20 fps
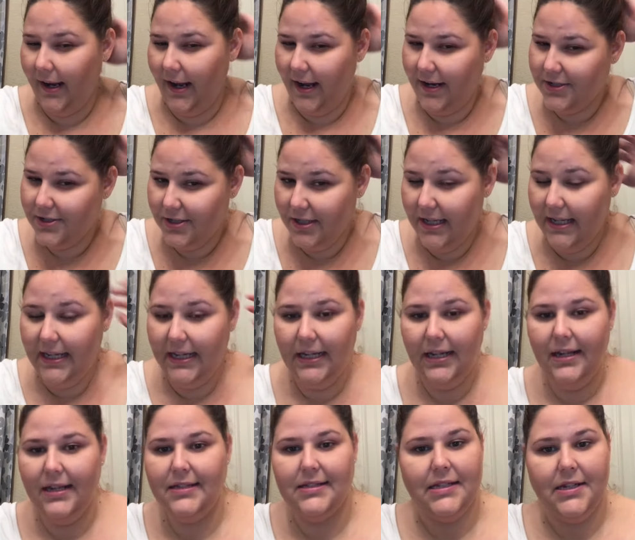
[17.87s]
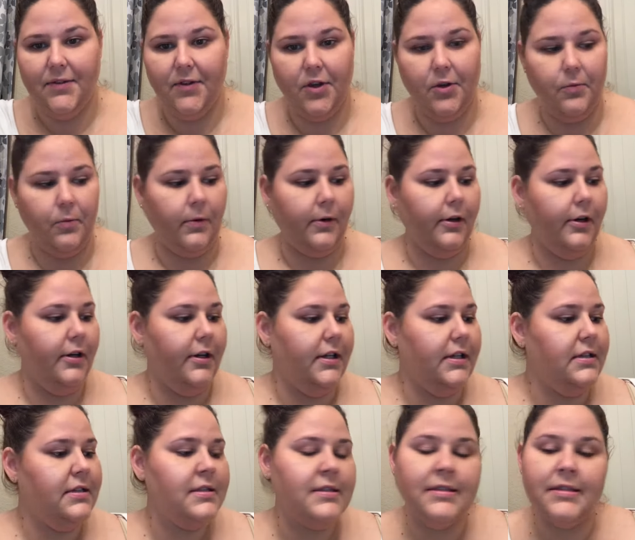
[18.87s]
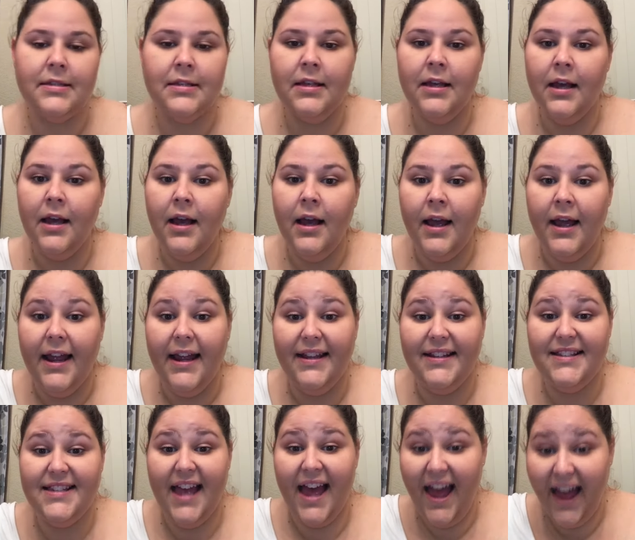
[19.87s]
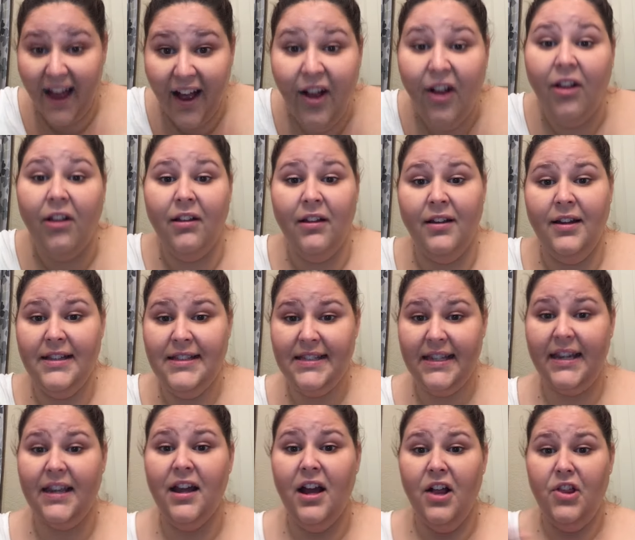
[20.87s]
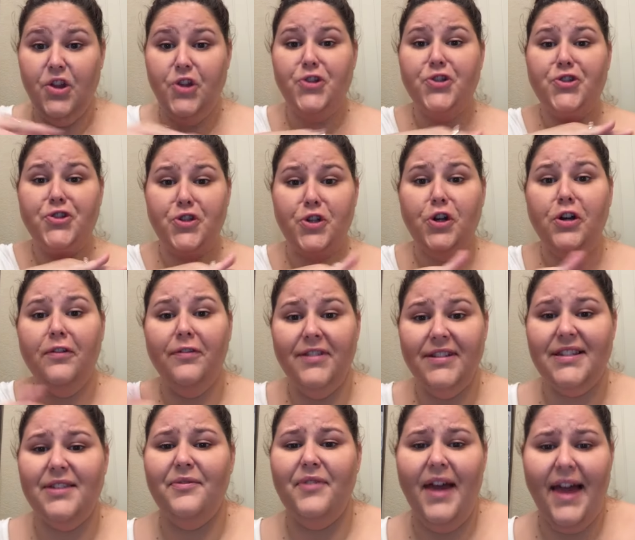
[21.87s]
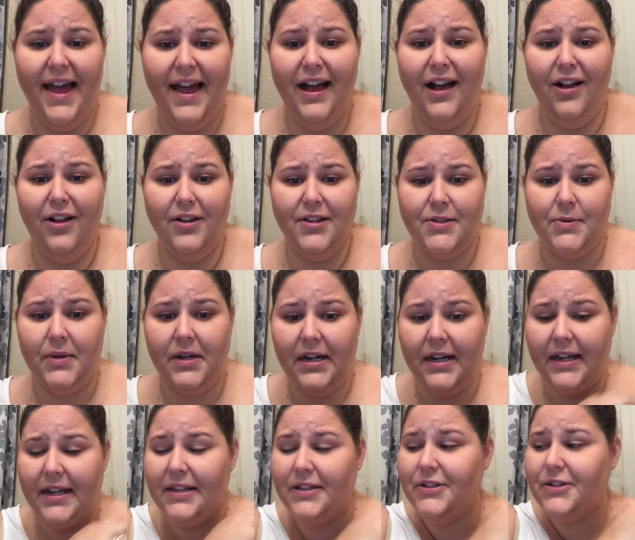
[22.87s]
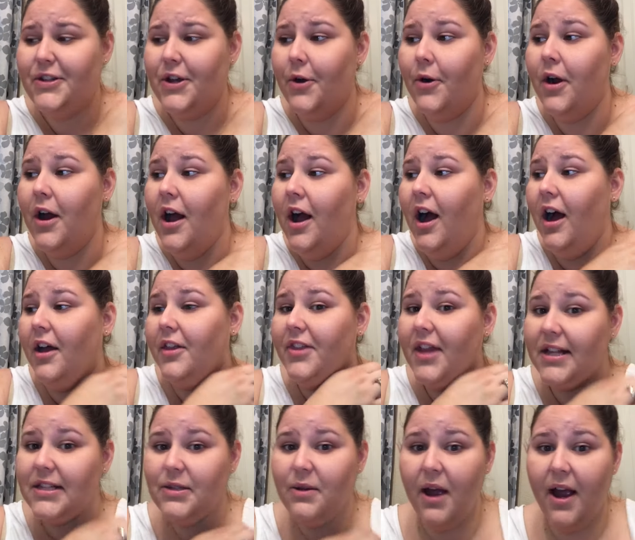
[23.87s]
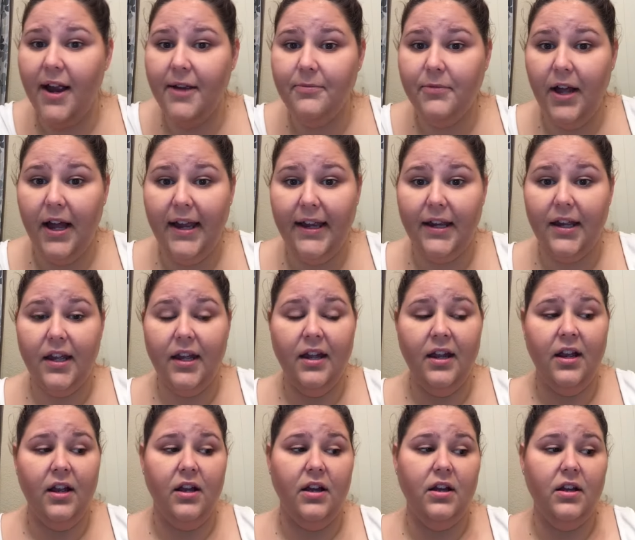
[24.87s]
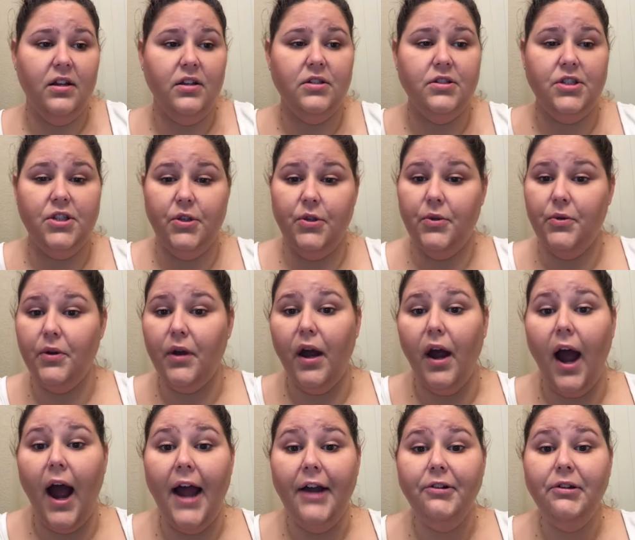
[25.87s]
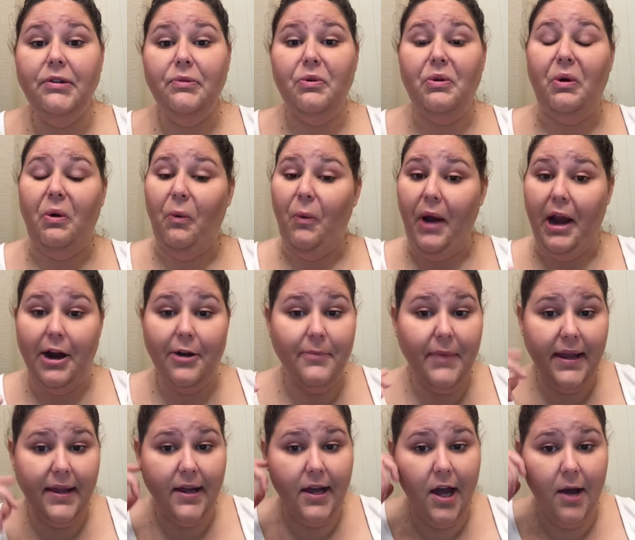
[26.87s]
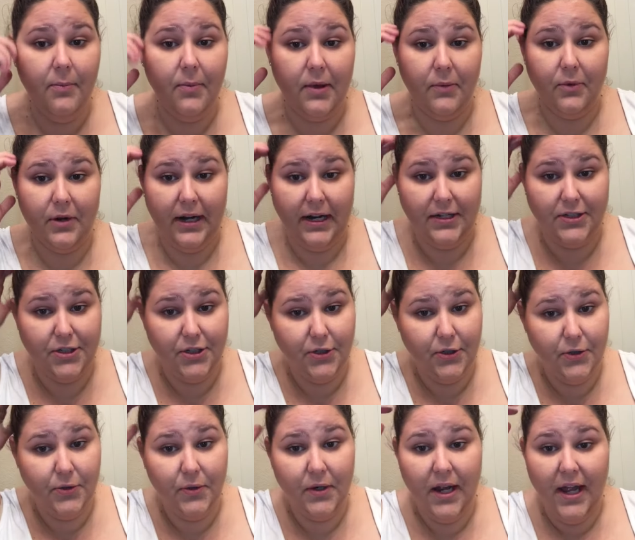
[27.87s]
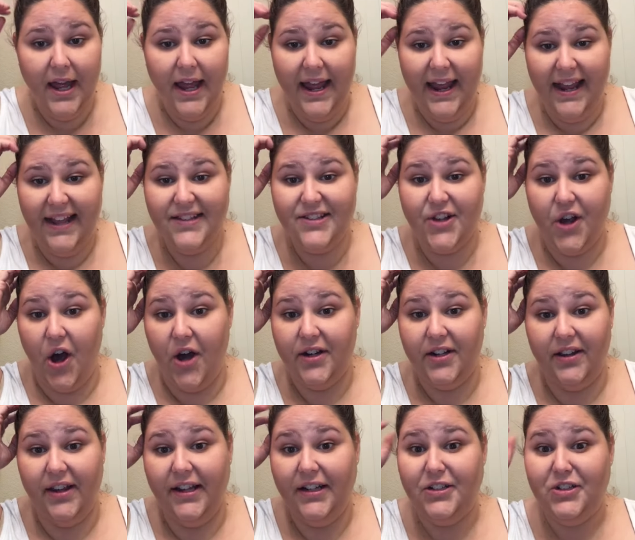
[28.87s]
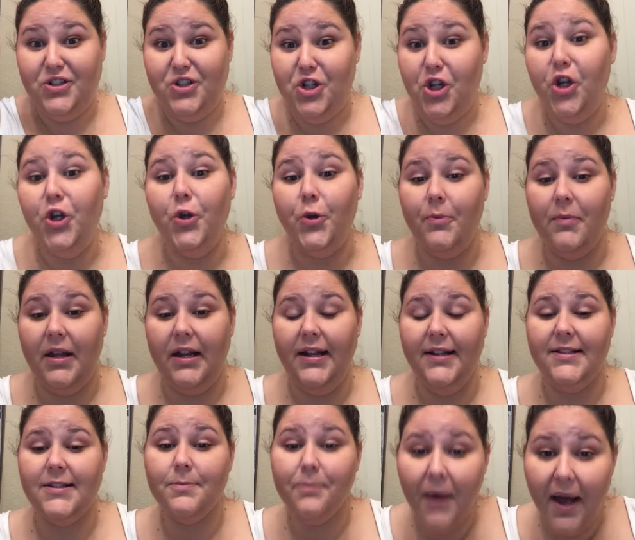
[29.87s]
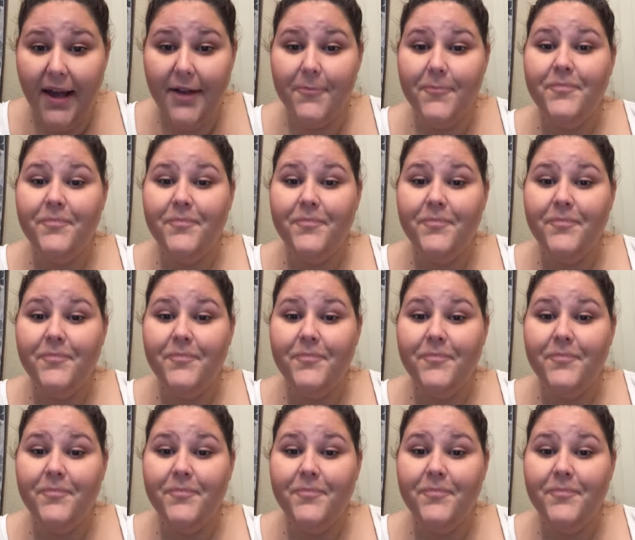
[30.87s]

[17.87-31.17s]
Actually, heat isn't a good word. It's hell. It's like the surface of hell is what it is. So that's why I'm like, dude, I don't even want to wear makeup, and when I do, it's gone in like 2 minutes. But